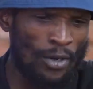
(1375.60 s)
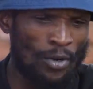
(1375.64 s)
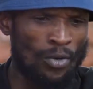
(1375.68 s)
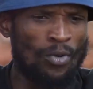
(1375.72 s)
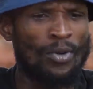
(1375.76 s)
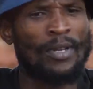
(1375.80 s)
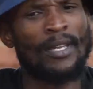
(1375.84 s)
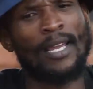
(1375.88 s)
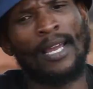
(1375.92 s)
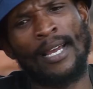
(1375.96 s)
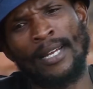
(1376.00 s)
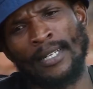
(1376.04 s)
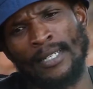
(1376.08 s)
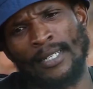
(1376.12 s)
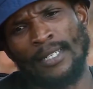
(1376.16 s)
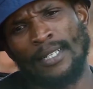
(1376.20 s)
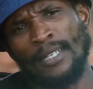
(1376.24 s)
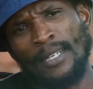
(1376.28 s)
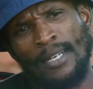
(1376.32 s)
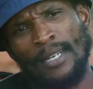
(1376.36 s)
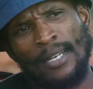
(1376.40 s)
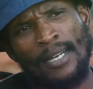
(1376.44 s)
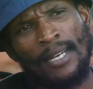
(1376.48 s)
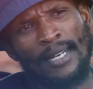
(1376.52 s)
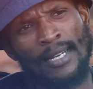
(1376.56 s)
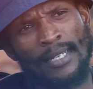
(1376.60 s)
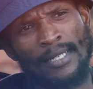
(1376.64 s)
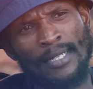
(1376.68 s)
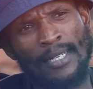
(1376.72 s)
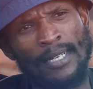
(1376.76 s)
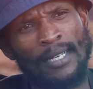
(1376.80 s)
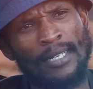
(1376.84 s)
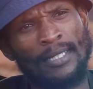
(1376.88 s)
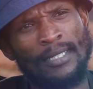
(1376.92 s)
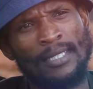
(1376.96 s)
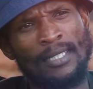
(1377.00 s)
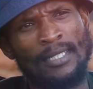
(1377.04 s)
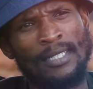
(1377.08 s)
look at
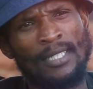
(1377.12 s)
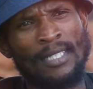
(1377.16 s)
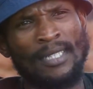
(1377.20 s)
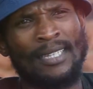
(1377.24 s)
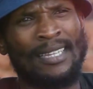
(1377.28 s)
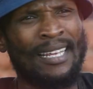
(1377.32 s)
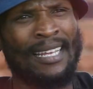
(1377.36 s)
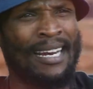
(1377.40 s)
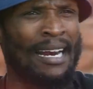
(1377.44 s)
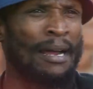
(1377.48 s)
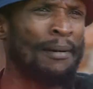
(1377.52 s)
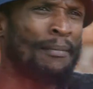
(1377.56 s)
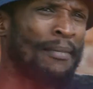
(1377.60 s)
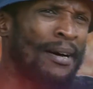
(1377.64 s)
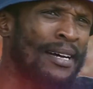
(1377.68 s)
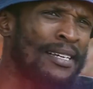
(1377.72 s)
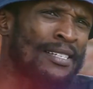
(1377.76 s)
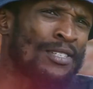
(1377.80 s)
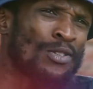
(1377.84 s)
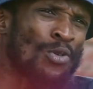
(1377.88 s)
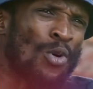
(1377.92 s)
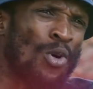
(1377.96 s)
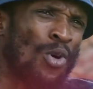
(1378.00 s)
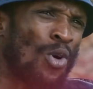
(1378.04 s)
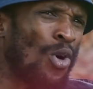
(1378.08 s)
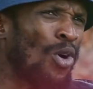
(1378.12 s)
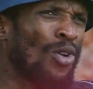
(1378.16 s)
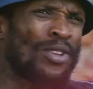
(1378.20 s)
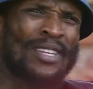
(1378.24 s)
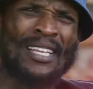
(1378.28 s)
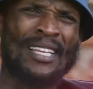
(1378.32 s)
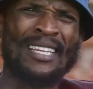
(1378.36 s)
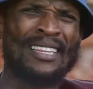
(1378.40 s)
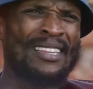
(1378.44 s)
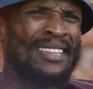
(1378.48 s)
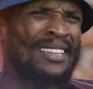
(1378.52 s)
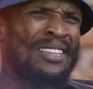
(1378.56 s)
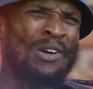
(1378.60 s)
the dramas,
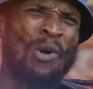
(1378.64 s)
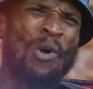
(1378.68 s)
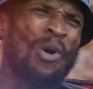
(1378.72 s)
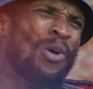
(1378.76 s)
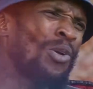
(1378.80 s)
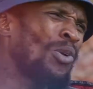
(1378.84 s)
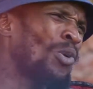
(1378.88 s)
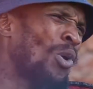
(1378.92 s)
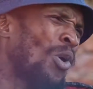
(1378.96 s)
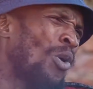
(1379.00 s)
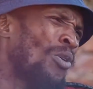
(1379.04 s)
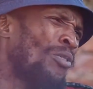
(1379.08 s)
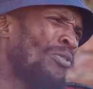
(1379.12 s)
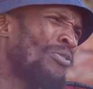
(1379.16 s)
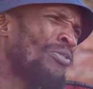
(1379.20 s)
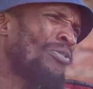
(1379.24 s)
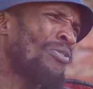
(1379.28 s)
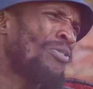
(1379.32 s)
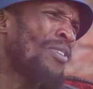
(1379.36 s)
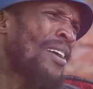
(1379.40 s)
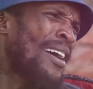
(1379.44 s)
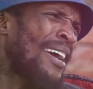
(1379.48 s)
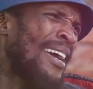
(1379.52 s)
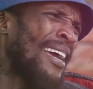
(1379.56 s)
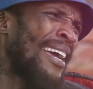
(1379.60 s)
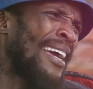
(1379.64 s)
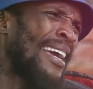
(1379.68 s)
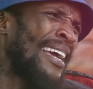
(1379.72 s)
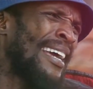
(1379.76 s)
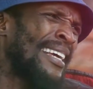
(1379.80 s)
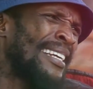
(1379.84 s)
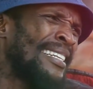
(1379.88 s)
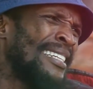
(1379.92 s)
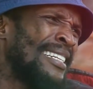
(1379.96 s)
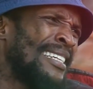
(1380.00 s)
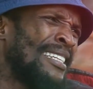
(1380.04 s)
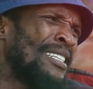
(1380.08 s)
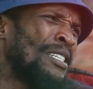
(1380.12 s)
all of
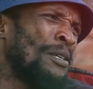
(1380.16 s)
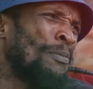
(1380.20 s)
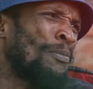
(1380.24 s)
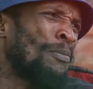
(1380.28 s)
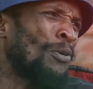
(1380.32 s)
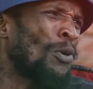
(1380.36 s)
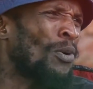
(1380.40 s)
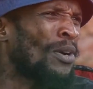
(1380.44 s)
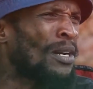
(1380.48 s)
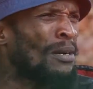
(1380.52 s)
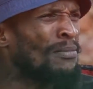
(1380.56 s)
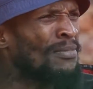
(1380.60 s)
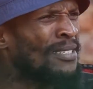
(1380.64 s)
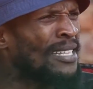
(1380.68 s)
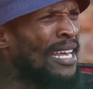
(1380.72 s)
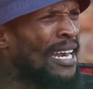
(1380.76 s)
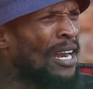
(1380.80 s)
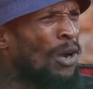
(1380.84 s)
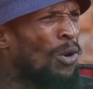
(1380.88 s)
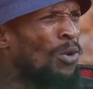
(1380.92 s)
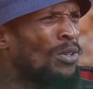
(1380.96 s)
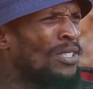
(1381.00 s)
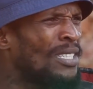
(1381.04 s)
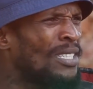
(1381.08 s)
the programs that are on